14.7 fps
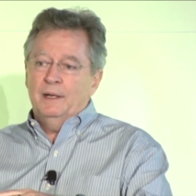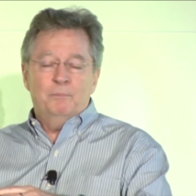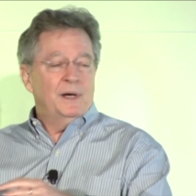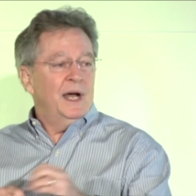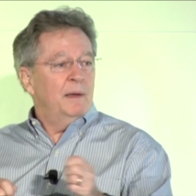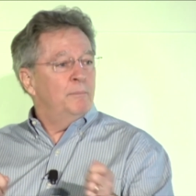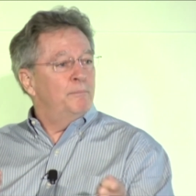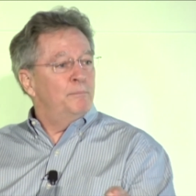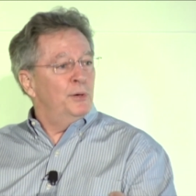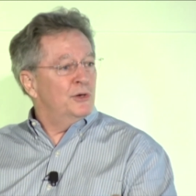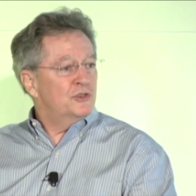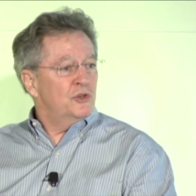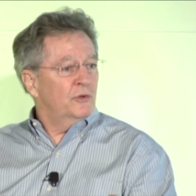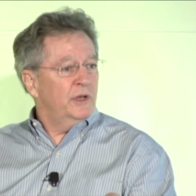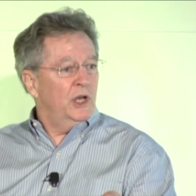buy
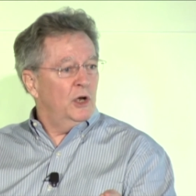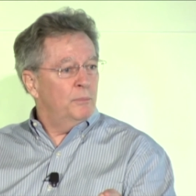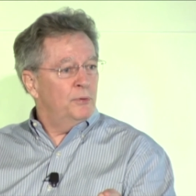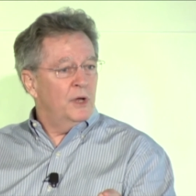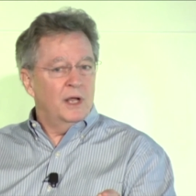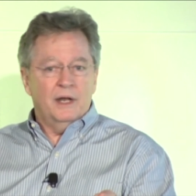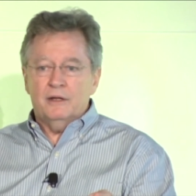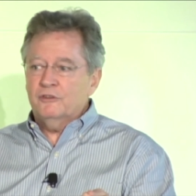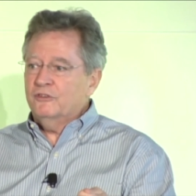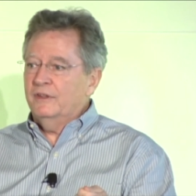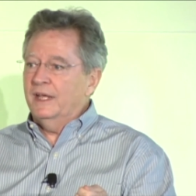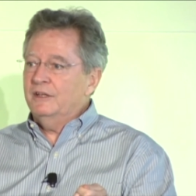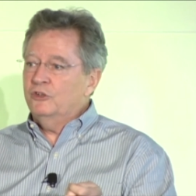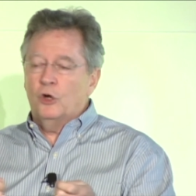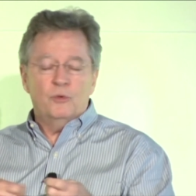personal care products
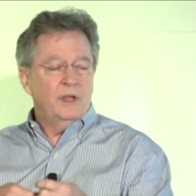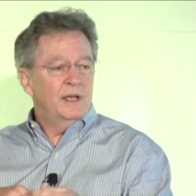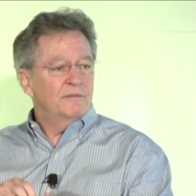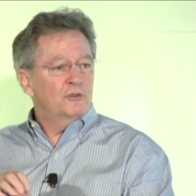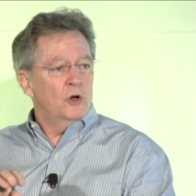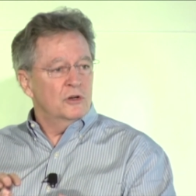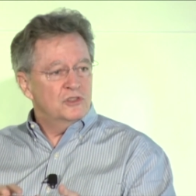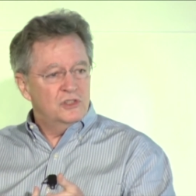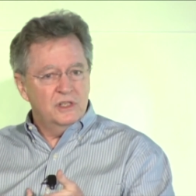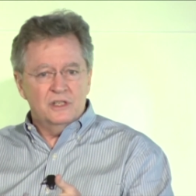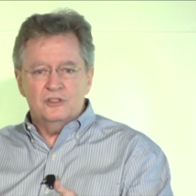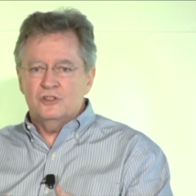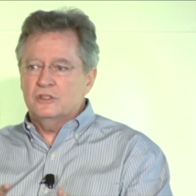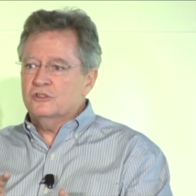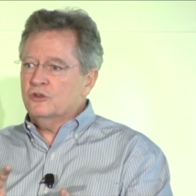that don't have
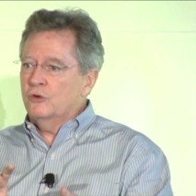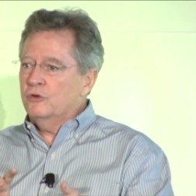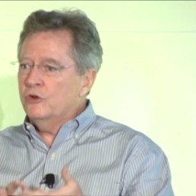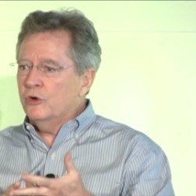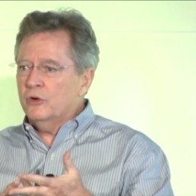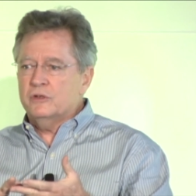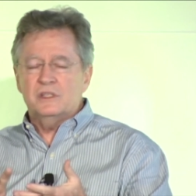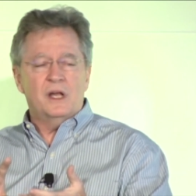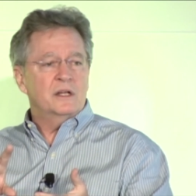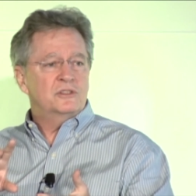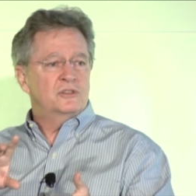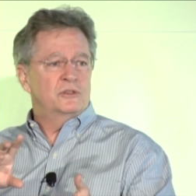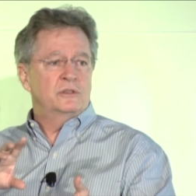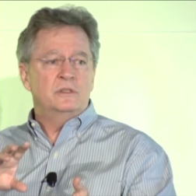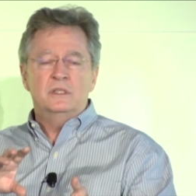carcinogens or
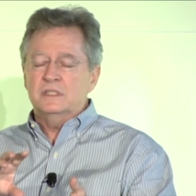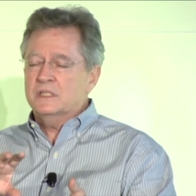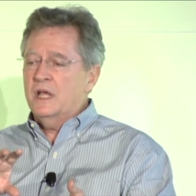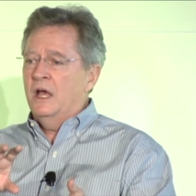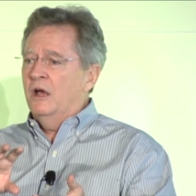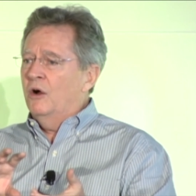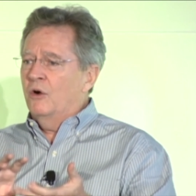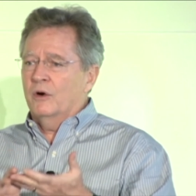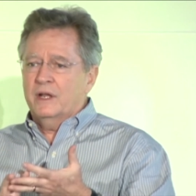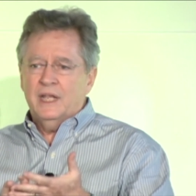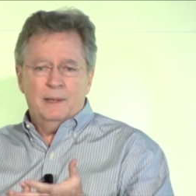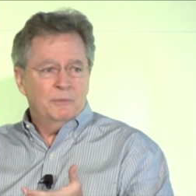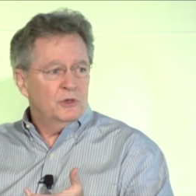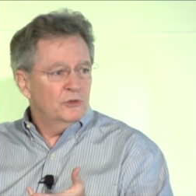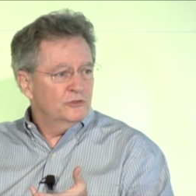neurotoxin or
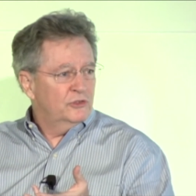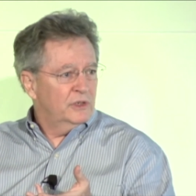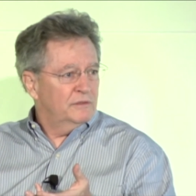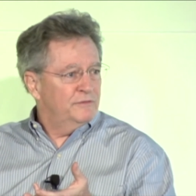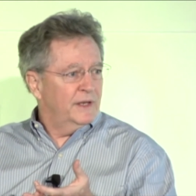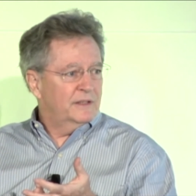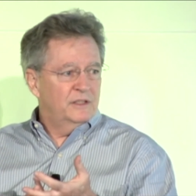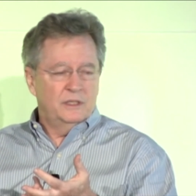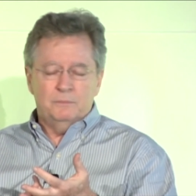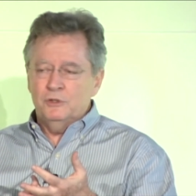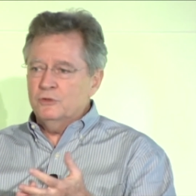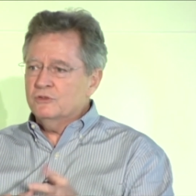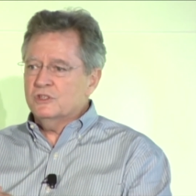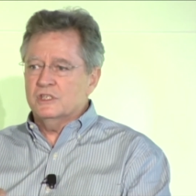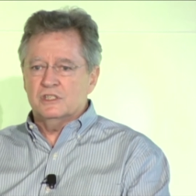chemicals that affect the
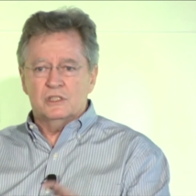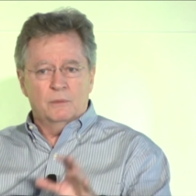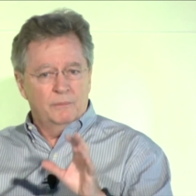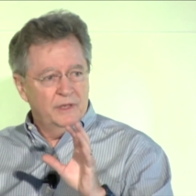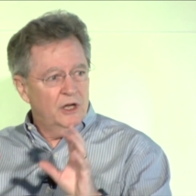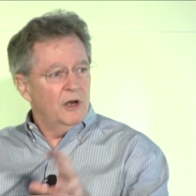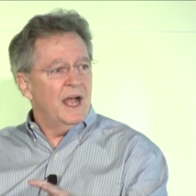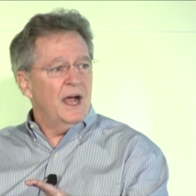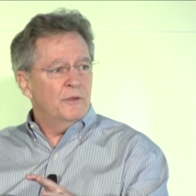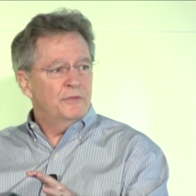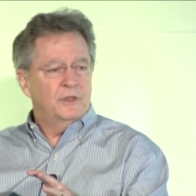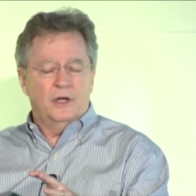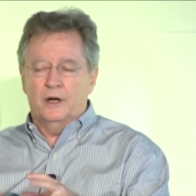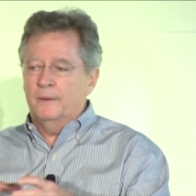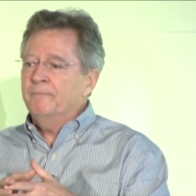immune system. They're out
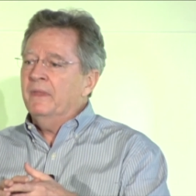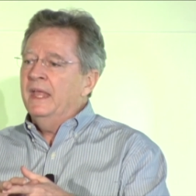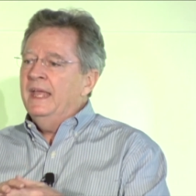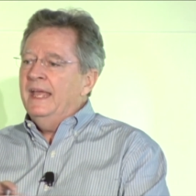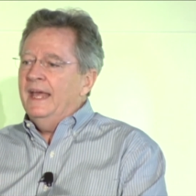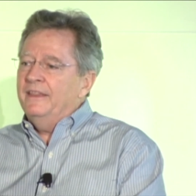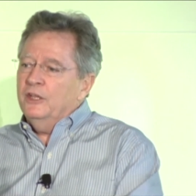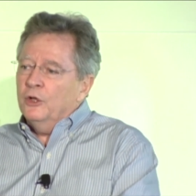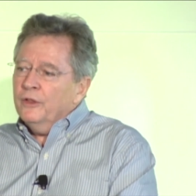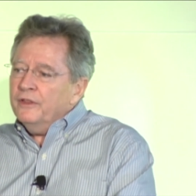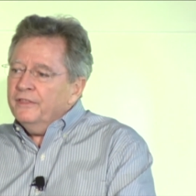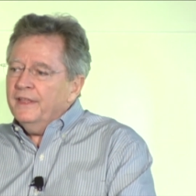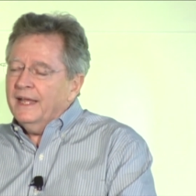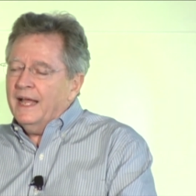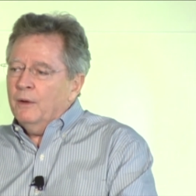there. And the only
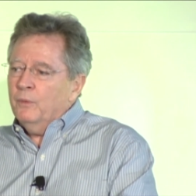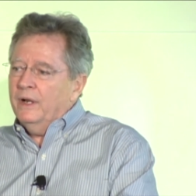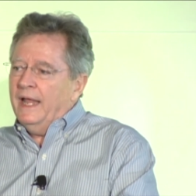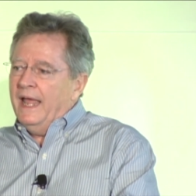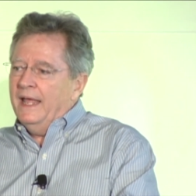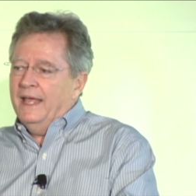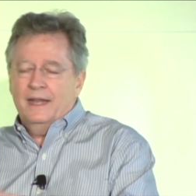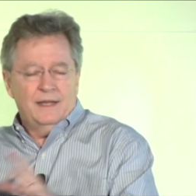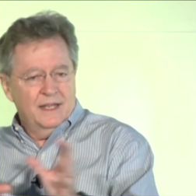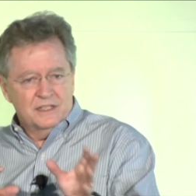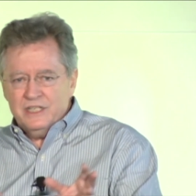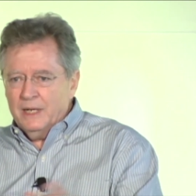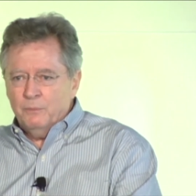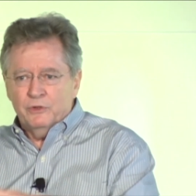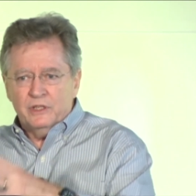thing I would, and
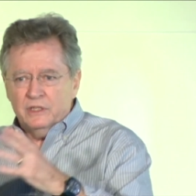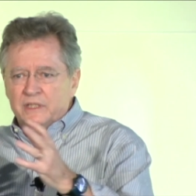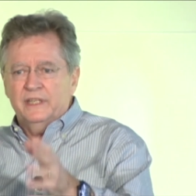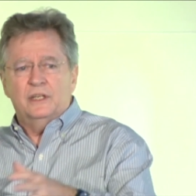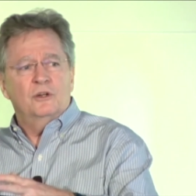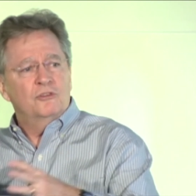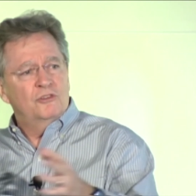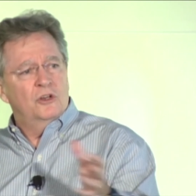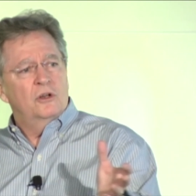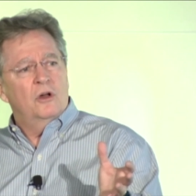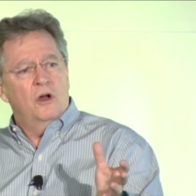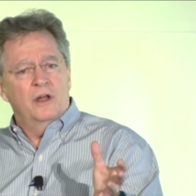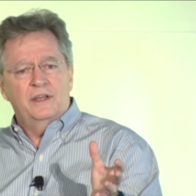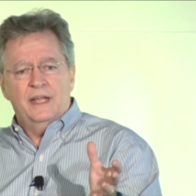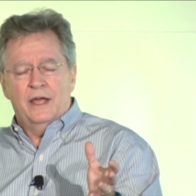same with cleaners and
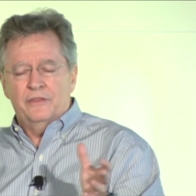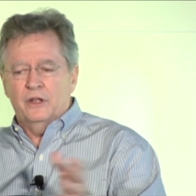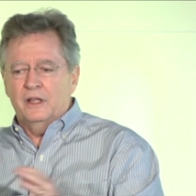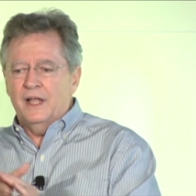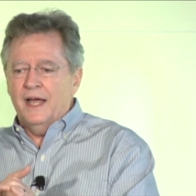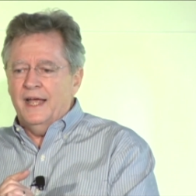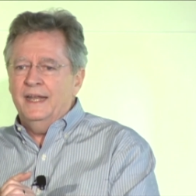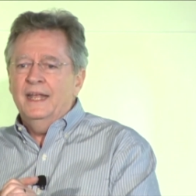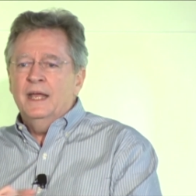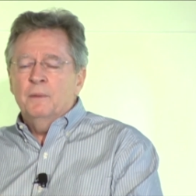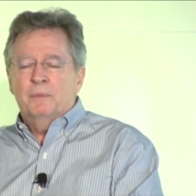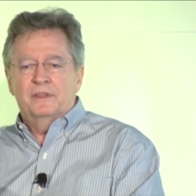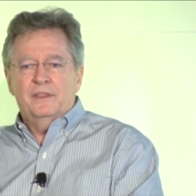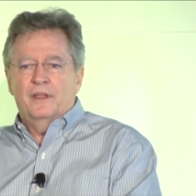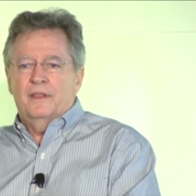on down the line,
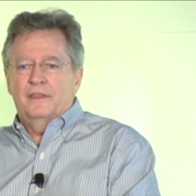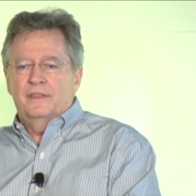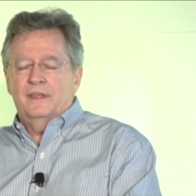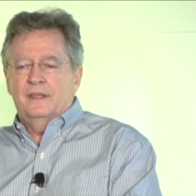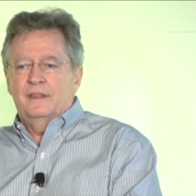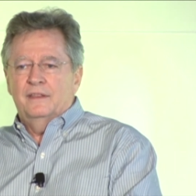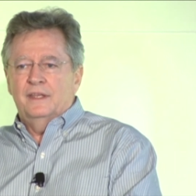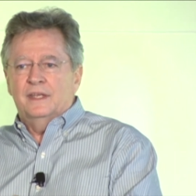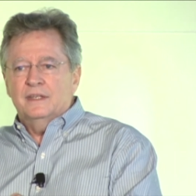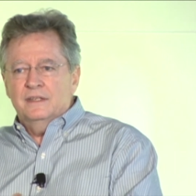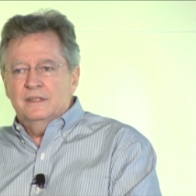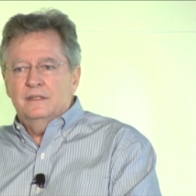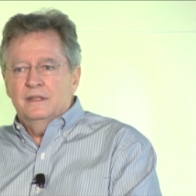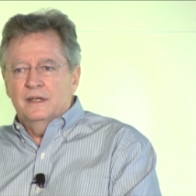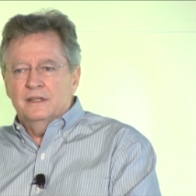but the
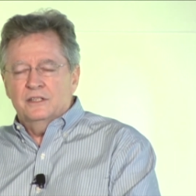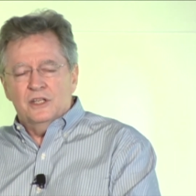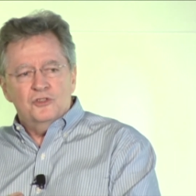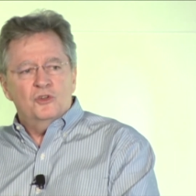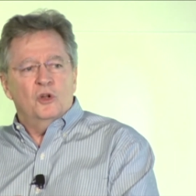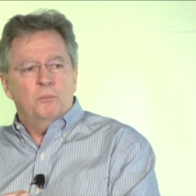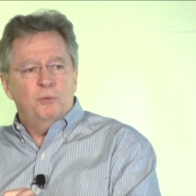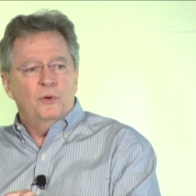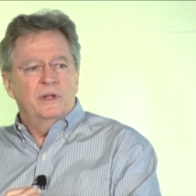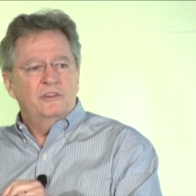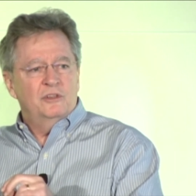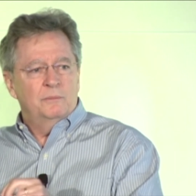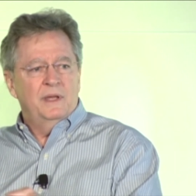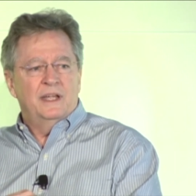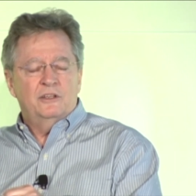additional point
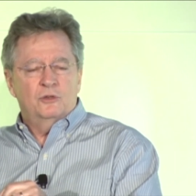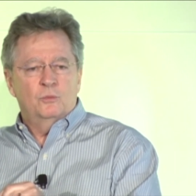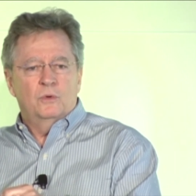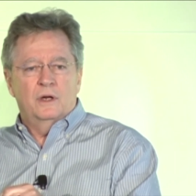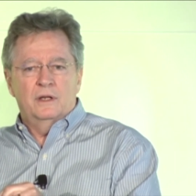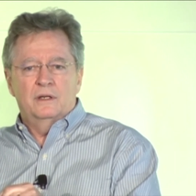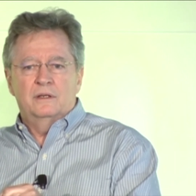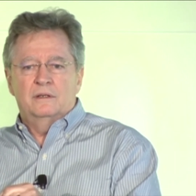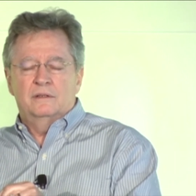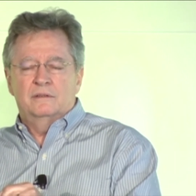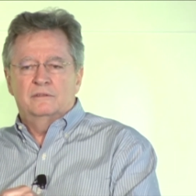to make to what